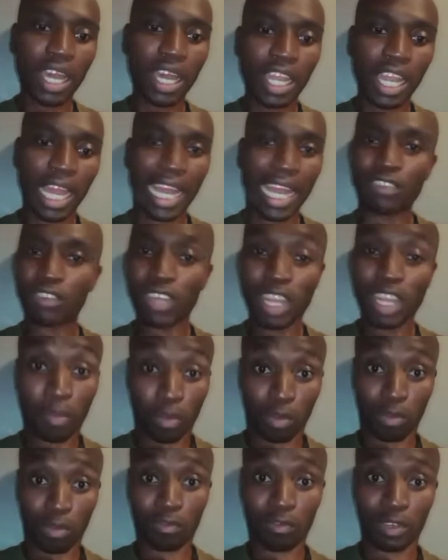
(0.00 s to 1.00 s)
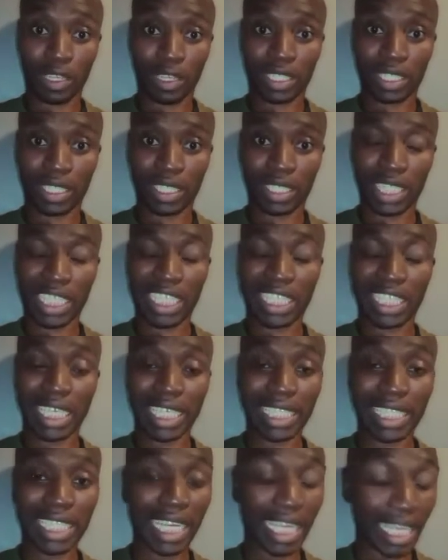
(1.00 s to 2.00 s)
Now it's not a profit; it's
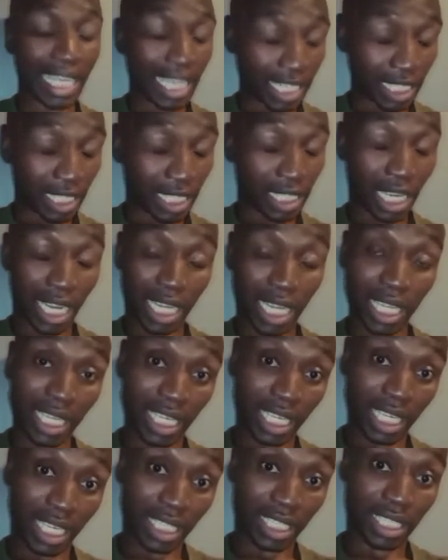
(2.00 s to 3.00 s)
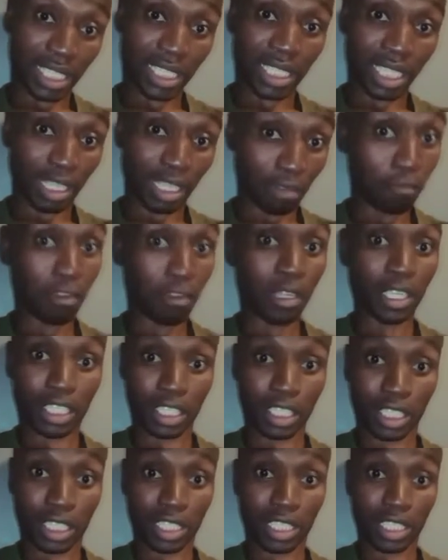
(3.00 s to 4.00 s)
just a hedge against
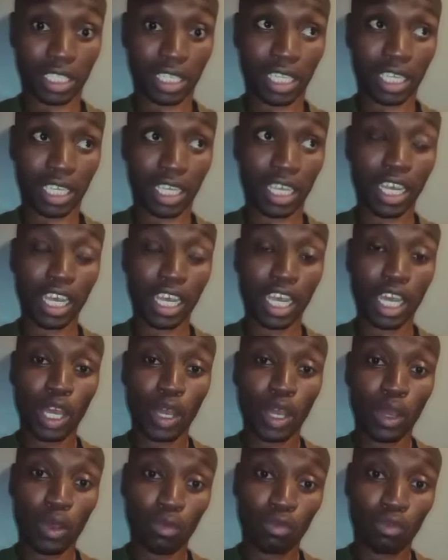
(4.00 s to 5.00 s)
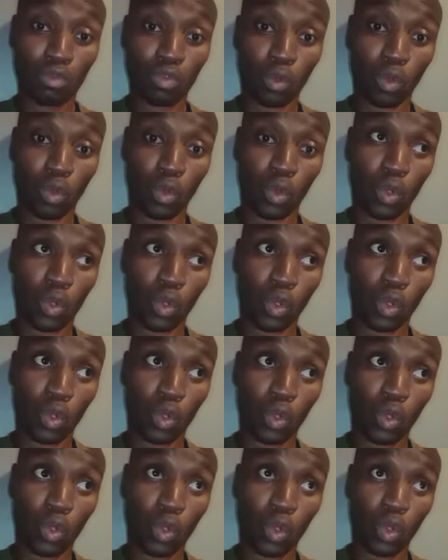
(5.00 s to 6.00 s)
inflation.
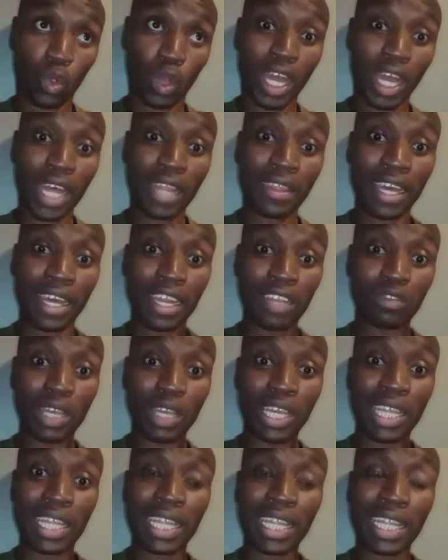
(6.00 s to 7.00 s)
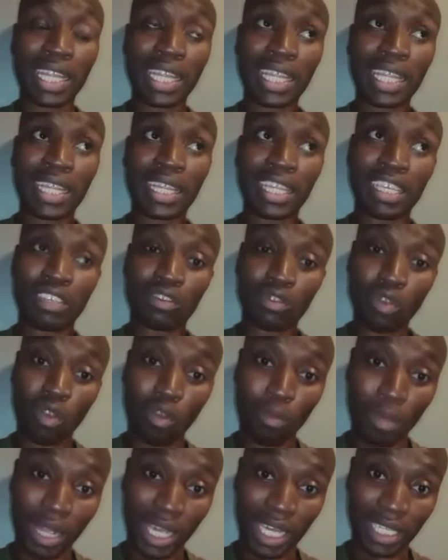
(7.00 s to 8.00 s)
So that is why the stock
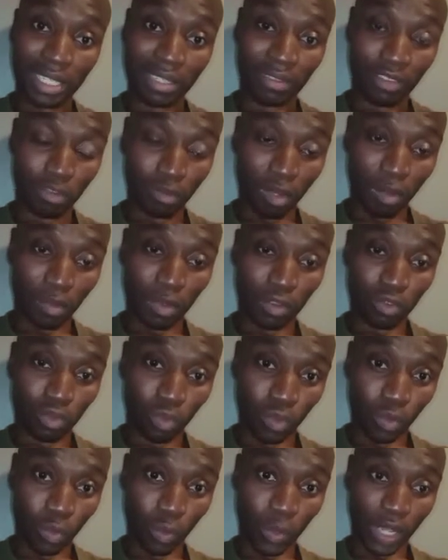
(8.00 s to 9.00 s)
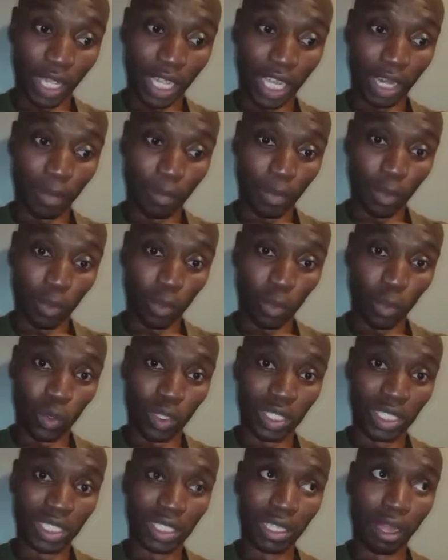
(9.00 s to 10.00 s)
market in Zimbabwe is doing well,
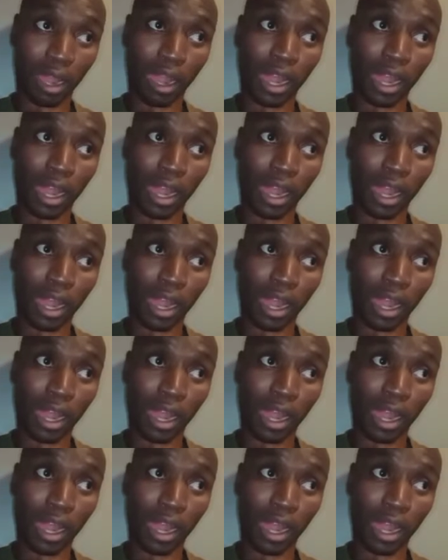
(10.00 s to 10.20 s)
because